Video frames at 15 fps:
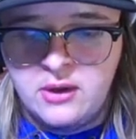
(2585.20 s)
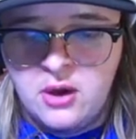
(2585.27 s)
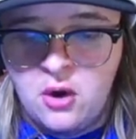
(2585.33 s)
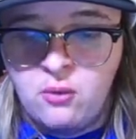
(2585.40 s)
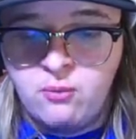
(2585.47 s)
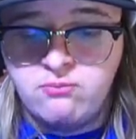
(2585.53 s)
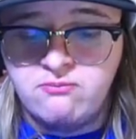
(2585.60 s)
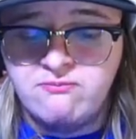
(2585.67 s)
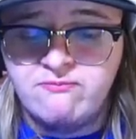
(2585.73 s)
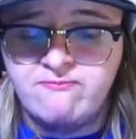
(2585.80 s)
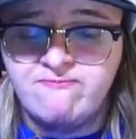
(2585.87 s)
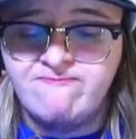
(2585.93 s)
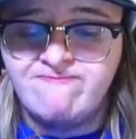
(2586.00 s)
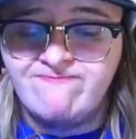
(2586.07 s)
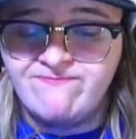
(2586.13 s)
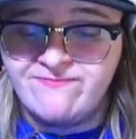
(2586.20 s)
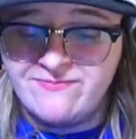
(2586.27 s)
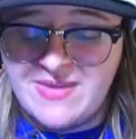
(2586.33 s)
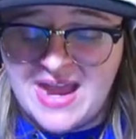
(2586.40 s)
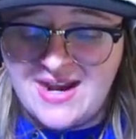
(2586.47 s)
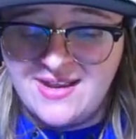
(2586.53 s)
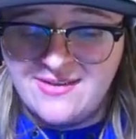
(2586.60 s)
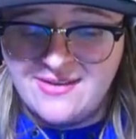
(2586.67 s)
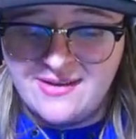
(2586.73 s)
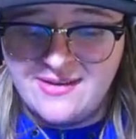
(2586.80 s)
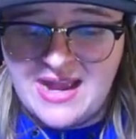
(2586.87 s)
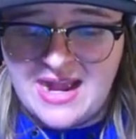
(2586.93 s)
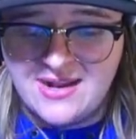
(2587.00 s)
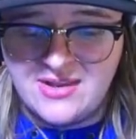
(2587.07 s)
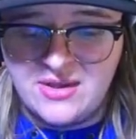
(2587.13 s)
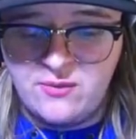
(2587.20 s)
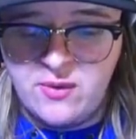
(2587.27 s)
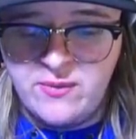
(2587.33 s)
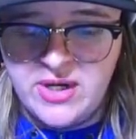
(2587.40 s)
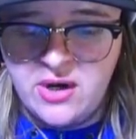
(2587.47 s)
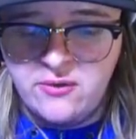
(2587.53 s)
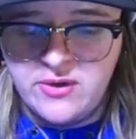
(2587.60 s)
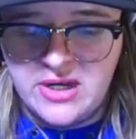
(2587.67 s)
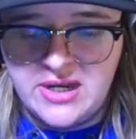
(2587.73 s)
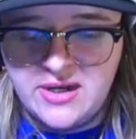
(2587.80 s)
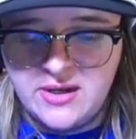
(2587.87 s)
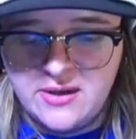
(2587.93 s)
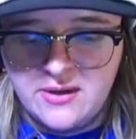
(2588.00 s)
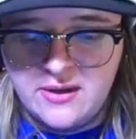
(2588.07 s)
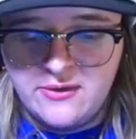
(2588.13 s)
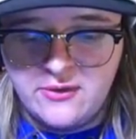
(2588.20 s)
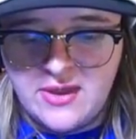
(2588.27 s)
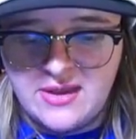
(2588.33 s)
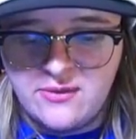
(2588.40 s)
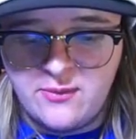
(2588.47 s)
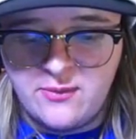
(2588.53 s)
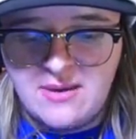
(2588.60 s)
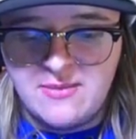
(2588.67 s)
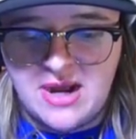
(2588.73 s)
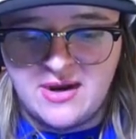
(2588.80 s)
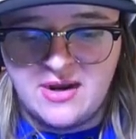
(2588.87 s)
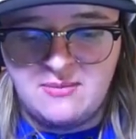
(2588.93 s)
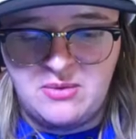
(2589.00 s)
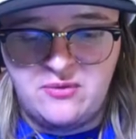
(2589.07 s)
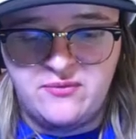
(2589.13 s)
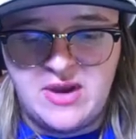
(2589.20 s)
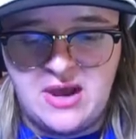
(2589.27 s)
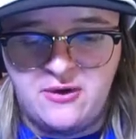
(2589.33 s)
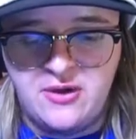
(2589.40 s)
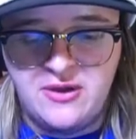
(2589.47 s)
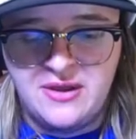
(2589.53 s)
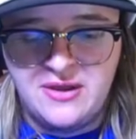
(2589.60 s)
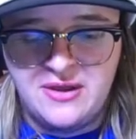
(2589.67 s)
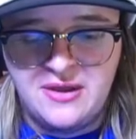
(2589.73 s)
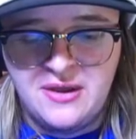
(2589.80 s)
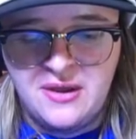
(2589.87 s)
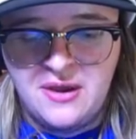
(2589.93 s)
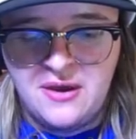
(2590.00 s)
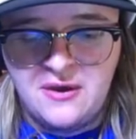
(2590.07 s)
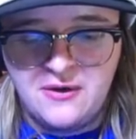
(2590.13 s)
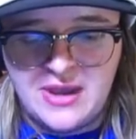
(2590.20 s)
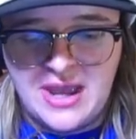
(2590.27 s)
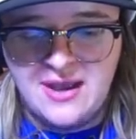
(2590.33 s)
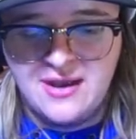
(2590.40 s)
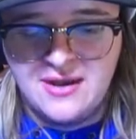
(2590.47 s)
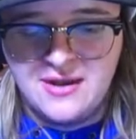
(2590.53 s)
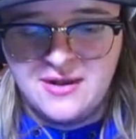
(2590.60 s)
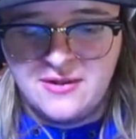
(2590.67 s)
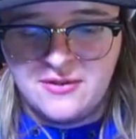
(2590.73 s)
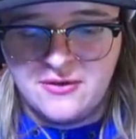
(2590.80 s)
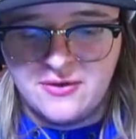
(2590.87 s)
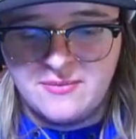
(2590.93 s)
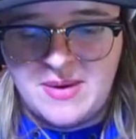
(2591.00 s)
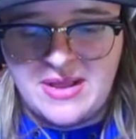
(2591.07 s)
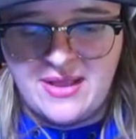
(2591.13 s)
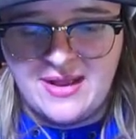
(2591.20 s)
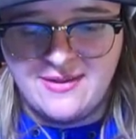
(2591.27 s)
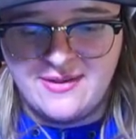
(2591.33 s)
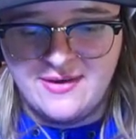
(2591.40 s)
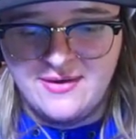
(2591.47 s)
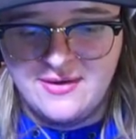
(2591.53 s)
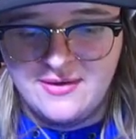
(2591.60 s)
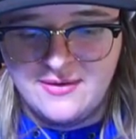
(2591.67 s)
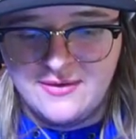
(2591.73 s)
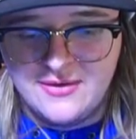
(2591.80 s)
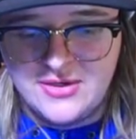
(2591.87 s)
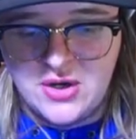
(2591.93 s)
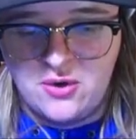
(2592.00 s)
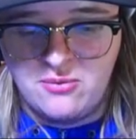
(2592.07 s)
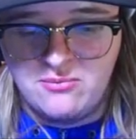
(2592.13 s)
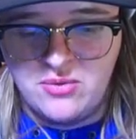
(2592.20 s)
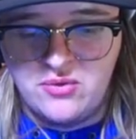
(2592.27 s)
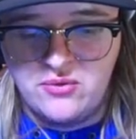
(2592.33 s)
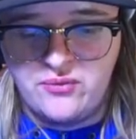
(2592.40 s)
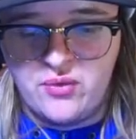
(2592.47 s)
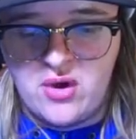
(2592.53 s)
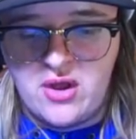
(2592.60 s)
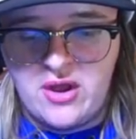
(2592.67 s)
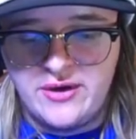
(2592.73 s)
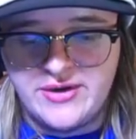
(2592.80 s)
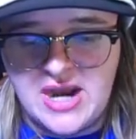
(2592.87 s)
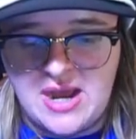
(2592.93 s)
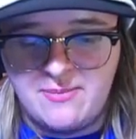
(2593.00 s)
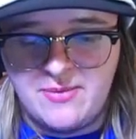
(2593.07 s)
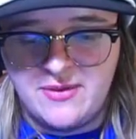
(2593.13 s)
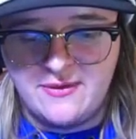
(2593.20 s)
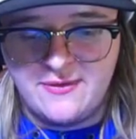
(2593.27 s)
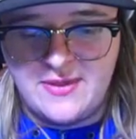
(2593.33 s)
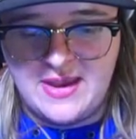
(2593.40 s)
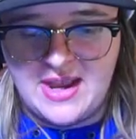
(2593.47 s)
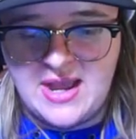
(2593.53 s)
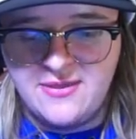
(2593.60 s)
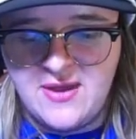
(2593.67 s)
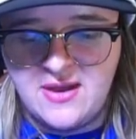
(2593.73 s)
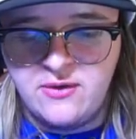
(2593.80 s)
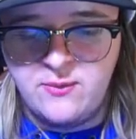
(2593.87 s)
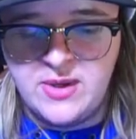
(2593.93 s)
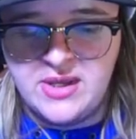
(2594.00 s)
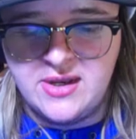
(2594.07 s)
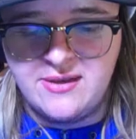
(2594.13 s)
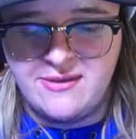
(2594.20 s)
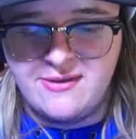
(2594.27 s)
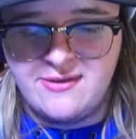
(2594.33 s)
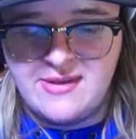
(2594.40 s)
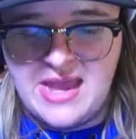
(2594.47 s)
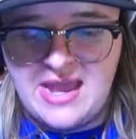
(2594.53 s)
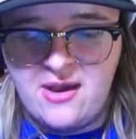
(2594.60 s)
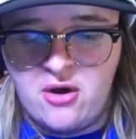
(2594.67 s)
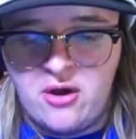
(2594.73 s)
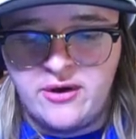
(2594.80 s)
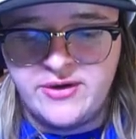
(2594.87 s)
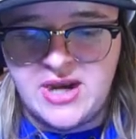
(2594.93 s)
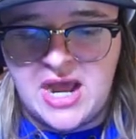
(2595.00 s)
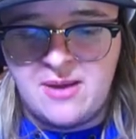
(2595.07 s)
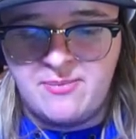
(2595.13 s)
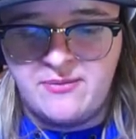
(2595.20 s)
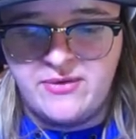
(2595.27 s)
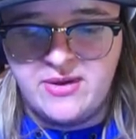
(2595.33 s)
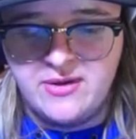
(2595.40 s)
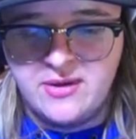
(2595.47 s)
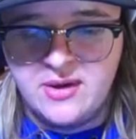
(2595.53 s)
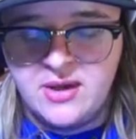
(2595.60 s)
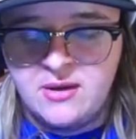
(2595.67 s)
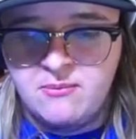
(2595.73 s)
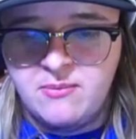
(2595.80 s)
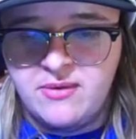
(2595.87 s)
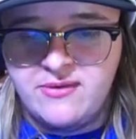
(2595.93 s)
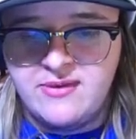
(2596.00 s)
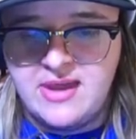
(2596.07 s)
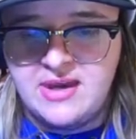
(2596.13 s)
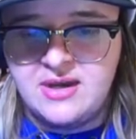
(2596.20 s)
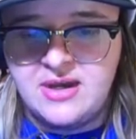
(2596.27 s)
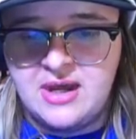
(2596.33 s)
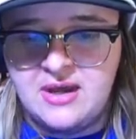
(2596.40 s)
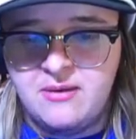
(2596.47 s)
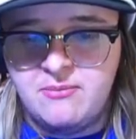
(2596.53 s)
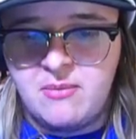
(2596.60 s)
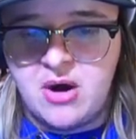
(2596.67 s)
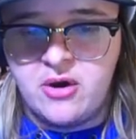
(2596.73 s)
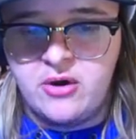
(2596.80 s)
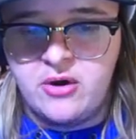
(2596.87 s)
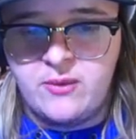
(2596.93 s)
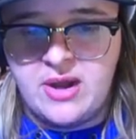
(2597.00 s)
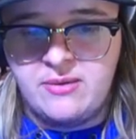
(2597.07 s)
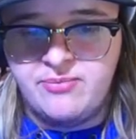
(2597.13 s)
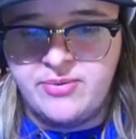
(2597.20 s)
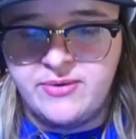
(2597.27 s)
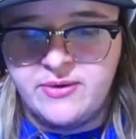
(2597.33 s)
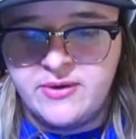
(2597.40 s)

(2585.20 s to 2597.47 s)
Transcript: Oh, that is exactly what we don't need, so that's why I'm not going to move now. Okay, learned my lesson. Don't move while on top of this thing. I thought we could stay on top of it, but send Mario up.